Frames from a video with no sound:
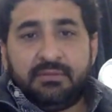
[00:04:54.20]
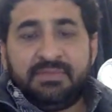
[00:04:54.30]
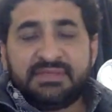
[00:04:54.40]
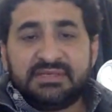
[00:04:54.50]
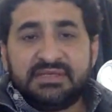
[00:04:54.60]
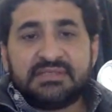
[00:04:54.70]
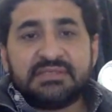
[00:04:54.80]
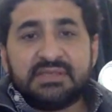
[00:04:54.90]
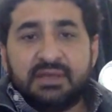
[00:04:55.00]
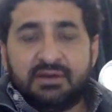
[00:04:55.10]

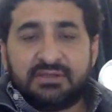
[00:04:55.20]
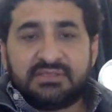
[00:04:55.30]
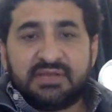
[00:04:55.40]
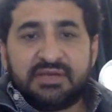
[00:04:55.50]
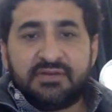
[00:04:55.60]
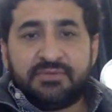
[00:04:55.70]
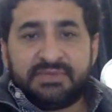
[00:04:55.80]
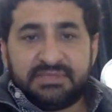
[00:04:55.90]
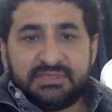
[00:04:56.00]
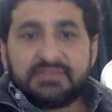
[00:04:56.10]
business or start your
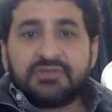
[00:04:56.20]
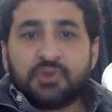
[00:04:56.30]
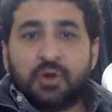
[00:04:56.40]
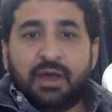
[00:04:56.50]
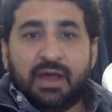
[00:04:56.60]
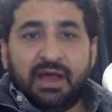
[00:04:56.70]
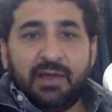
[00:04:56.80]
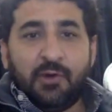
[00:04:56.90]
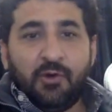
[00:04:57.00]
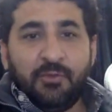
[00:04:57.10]
business. So
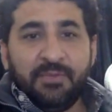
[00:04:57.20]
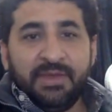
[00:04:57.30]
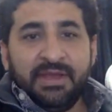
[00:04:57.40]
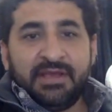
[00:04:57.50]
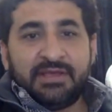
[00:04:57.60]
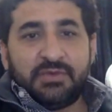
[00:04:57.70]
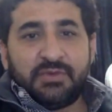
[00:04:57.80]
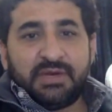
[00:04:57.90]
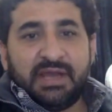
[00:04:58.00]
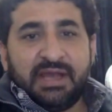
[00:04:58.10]
I hope you
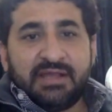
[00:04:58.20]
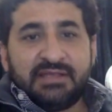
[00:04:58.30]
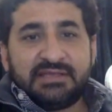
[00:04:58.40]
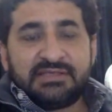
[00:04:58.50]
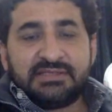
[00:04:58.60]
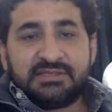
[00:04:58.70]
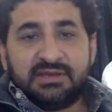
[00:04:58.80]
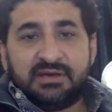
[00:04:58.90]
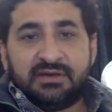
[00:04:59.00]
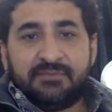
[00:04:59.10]
will like this
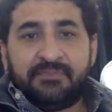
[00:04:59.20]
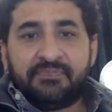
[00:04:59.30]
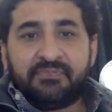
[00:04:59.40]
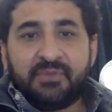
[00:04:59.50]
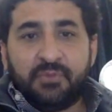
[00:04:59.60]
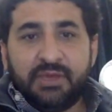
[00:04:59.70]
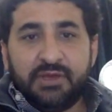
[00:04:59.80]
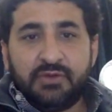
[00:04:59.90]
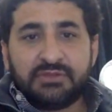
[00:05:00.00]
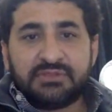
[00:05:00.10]

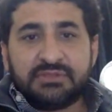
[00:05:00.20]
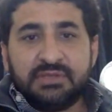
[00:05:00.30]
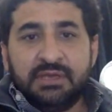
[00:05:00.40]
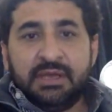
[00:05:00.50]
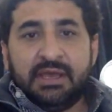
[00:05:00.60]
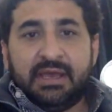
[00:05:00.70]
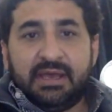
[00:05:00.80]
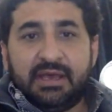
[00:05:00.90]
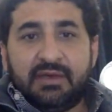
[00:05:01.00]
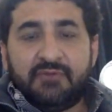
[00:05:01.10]
videos
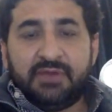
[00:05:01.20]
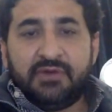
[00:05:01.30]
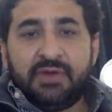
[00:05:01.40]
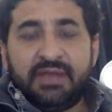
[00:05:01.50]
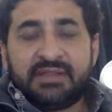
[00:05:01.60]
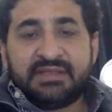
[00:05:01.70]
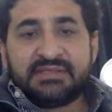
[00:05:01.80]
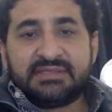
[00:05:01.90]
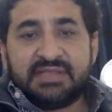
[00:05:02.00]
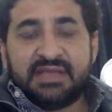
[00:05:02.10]
video and
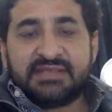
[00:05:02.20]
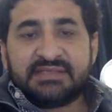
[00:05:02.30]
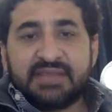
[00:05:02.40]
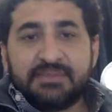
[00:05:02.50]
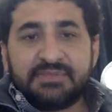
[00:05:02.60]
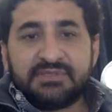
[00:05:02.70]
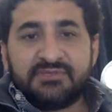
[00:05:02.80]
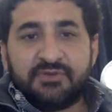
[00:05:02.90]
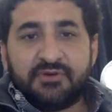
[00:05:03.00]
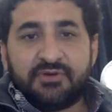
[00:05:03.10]
this like steps
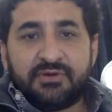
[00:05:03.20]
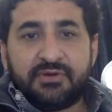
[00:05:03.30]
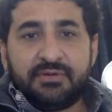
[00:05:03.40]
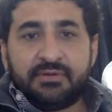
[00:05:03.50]
for